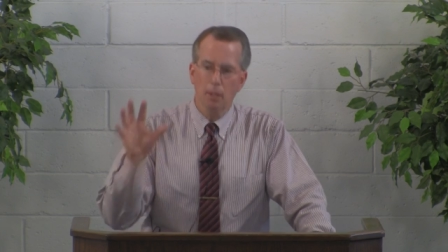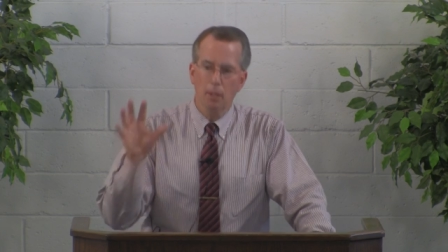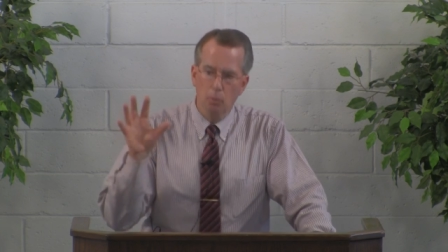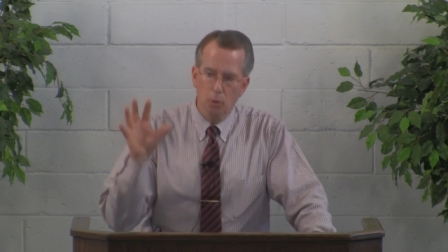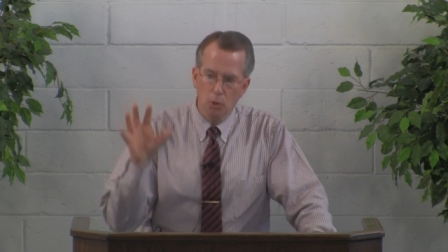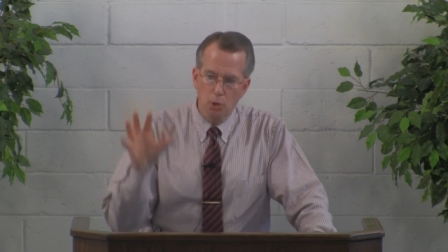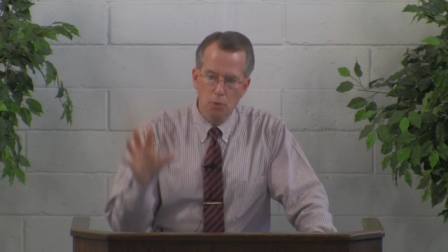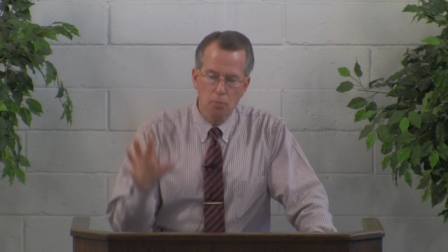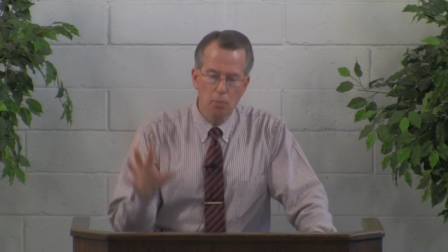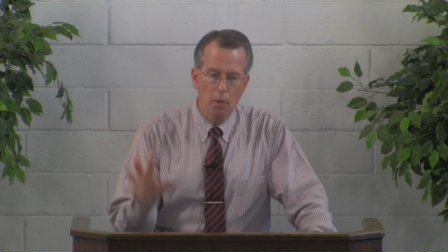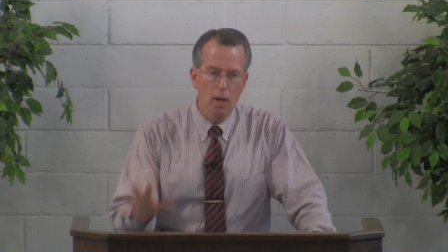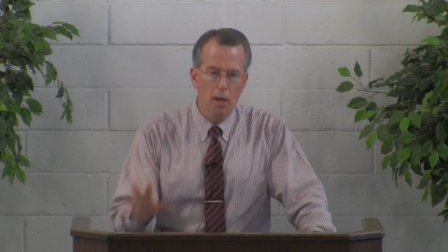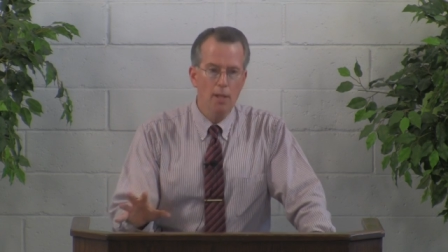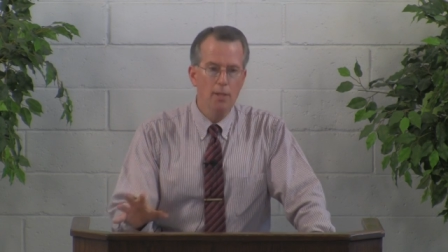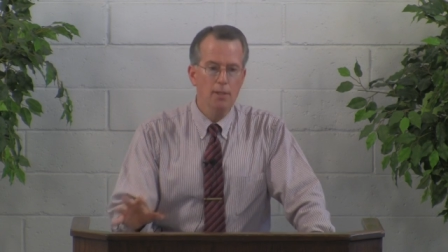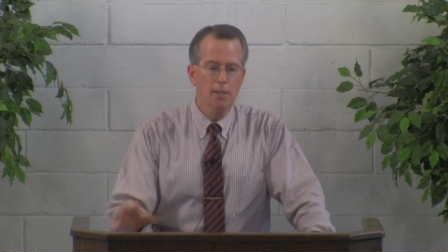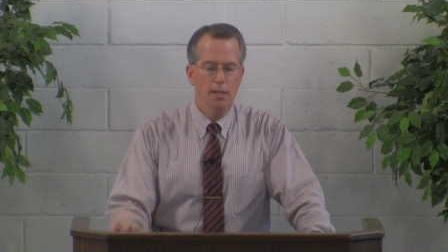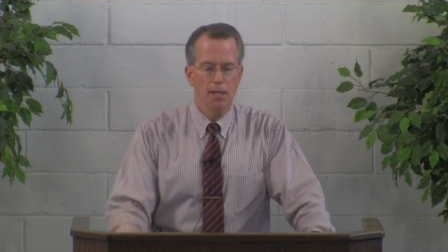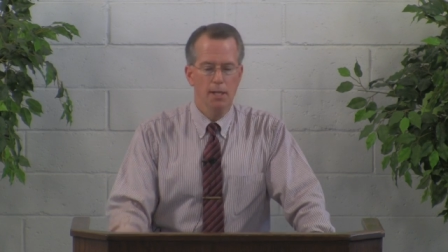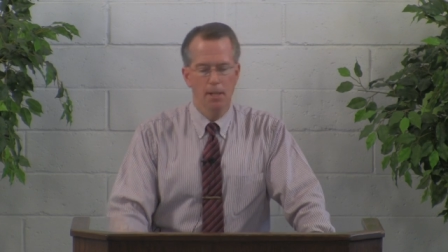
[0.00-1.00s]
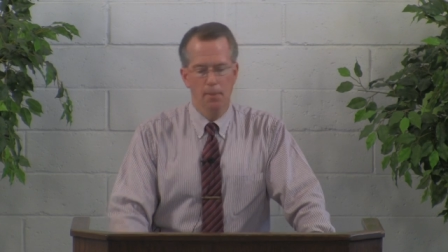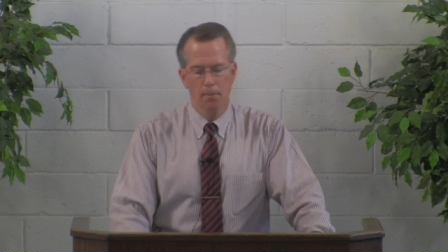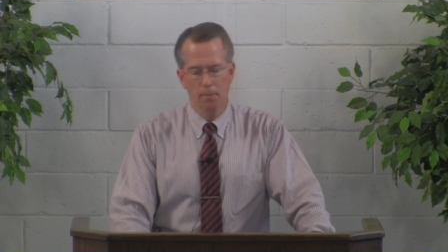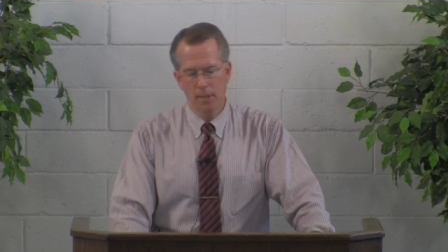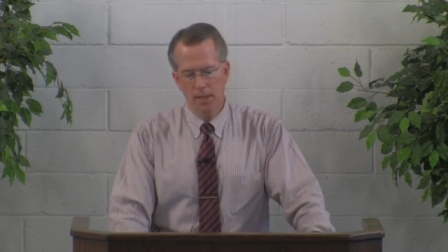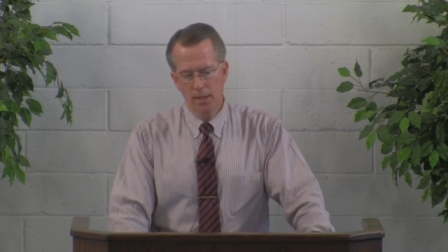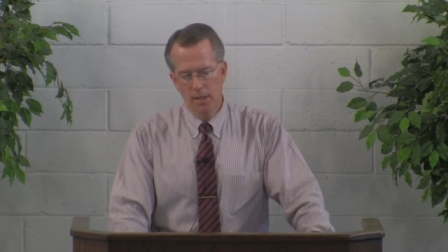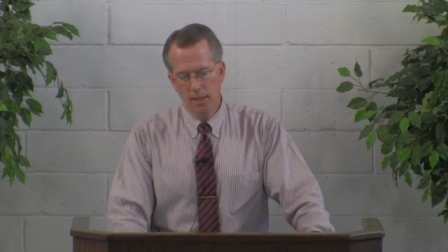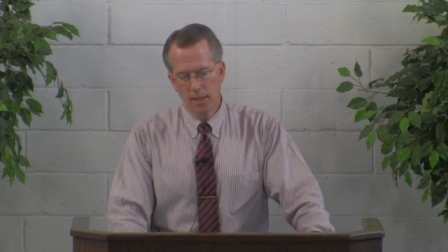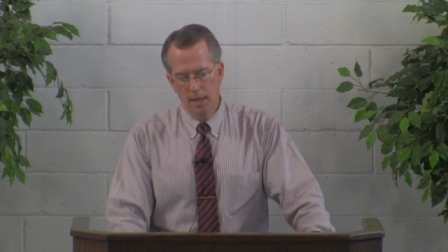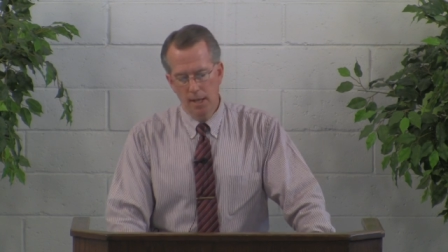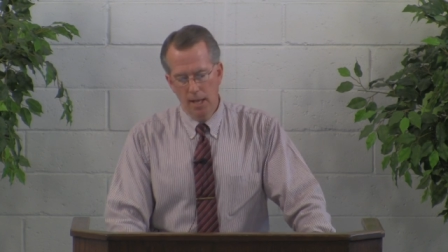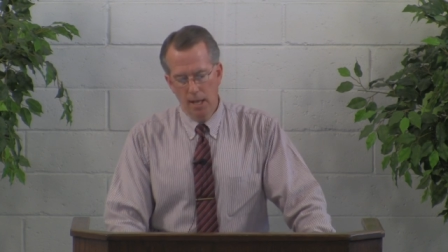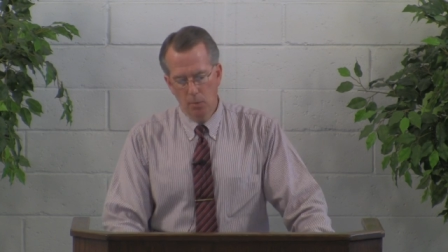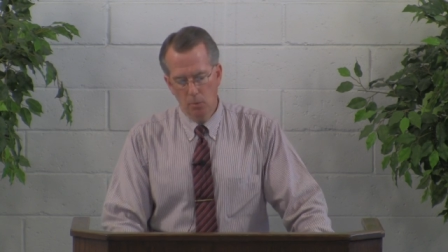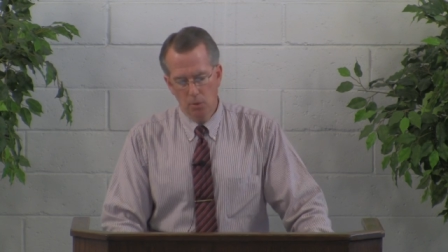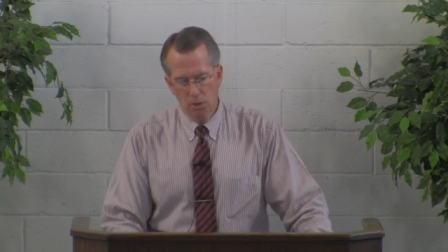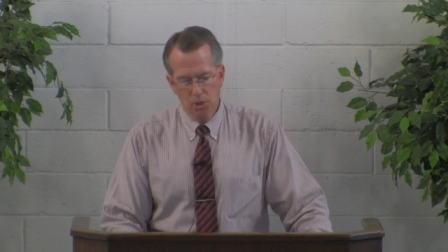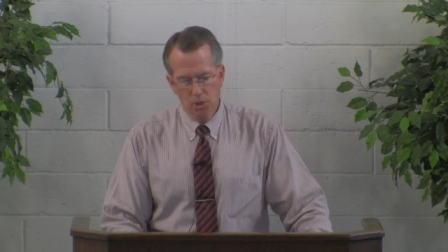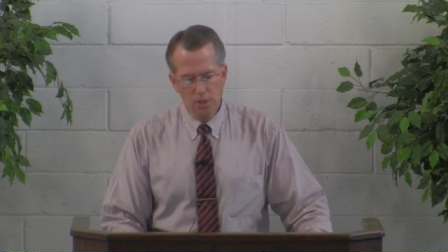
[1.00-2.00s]
and respond to him
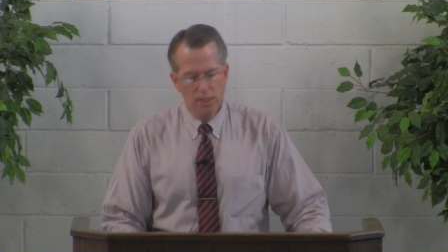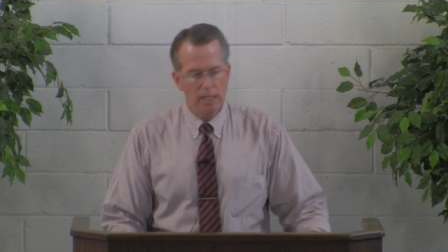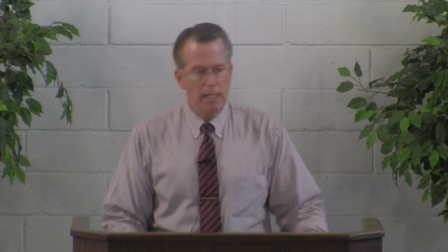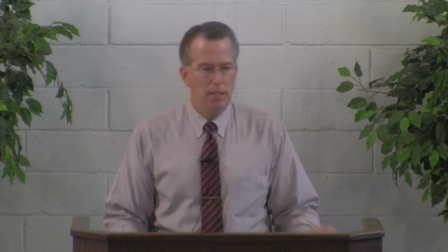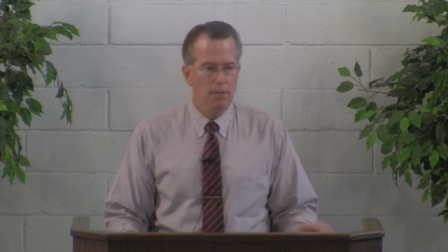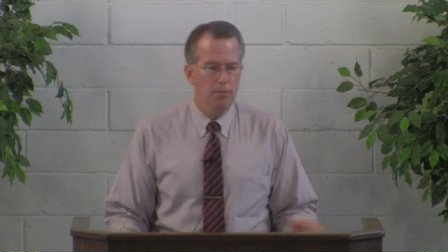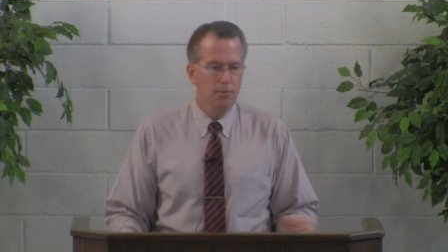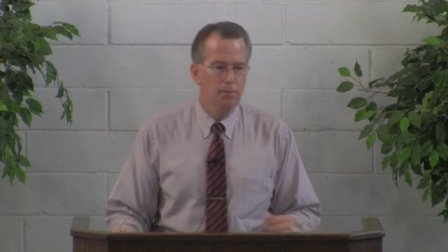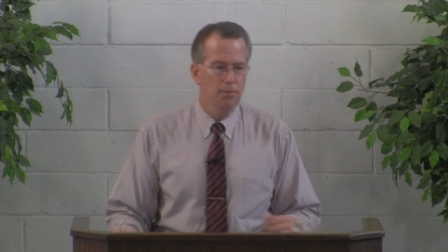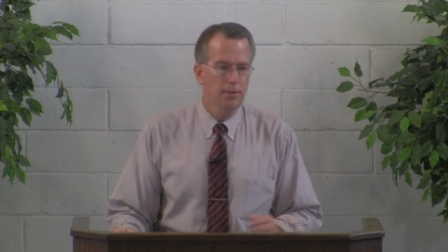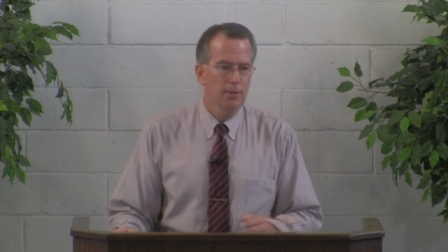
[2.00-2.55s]
and receive